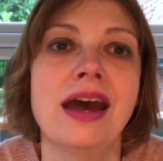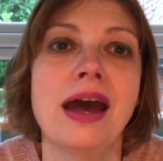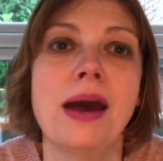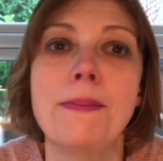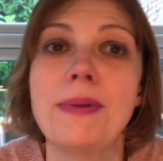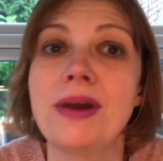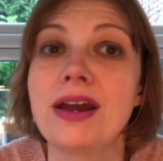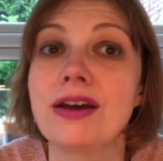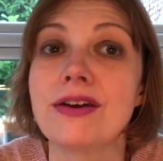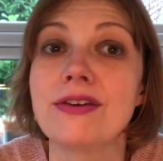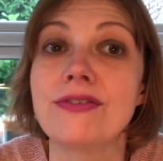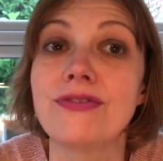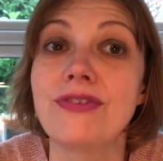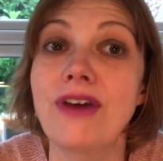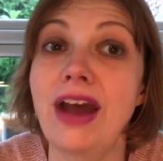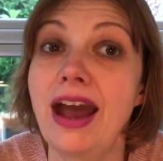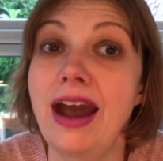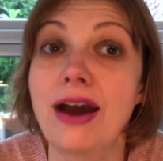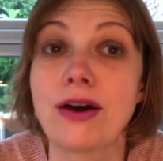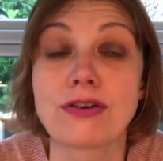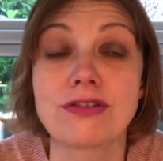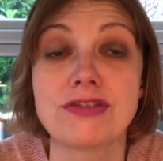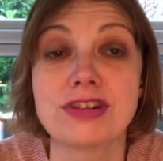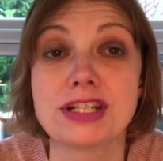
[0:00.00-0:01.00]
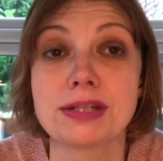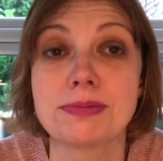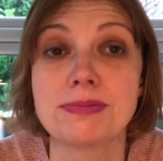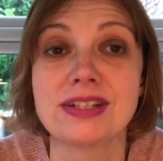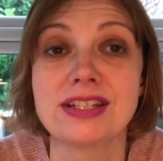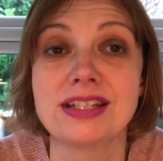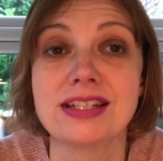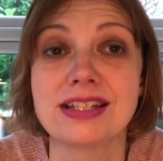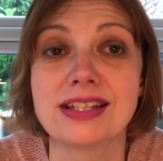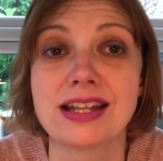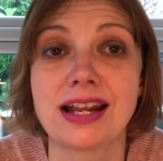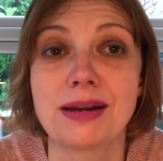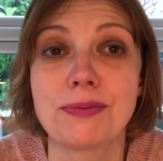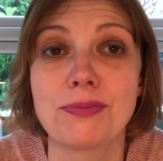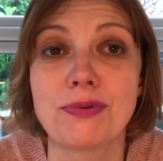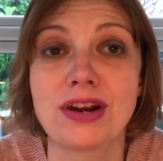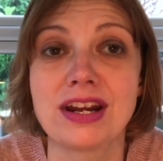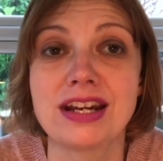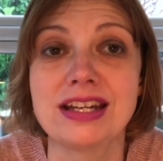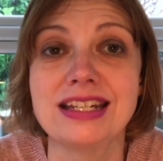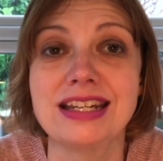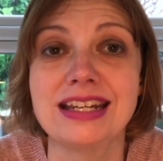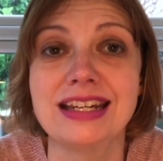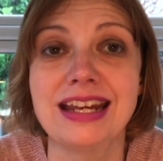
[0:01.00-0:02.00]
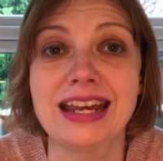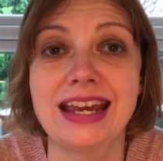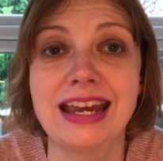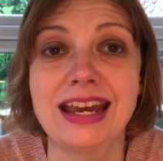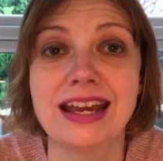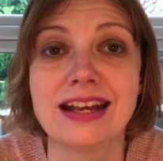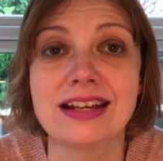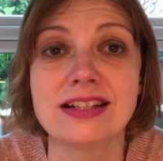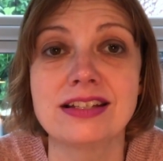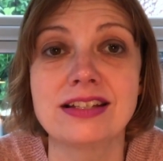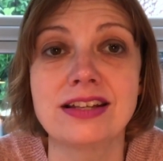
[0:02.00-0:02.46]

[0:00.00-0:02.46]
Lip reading: a bit of how Christmas is celebrated here.